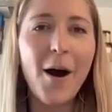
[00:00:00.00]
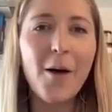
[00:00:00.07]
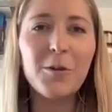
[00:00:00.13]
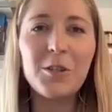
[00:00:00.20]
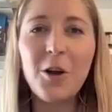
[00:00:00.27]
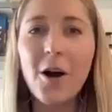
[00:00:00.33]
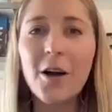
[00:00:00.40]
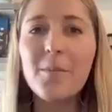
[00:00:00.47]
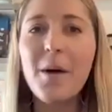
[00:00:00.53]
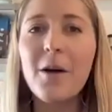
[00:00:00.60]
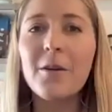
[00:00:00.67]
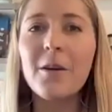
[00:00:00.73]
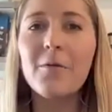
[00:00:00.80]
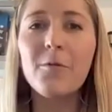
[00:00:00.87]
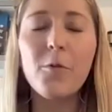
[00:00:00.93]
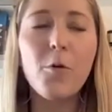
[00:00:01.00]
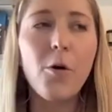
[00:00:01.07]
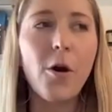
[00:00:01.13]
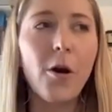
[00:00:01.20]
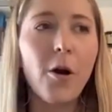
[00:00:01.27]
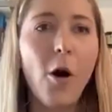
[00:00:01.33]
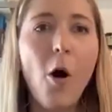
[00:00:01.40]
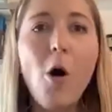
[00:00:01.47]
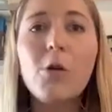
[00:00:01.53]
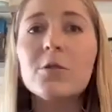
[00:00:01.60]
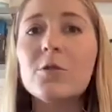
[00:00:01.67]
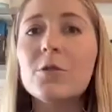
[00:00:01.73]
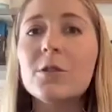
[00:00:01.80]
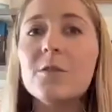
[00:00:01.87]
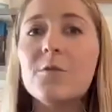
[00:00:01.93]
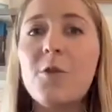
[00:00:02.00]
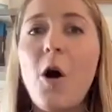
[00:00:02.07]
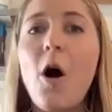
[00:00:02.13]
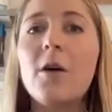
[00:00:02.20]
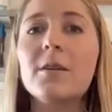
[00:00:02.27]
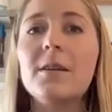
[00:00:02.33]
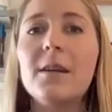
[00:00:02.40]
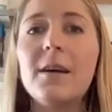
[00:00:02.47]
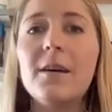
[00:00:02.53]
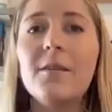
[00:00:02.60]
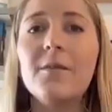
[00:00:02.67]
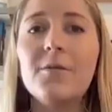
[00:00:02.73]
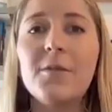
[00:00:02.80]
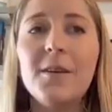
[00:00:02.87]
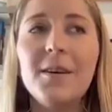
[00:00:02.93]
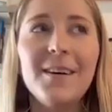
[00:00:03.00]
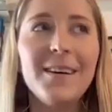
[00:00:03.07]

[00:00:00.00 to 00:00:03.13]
we talk about it for all sorts of cognitive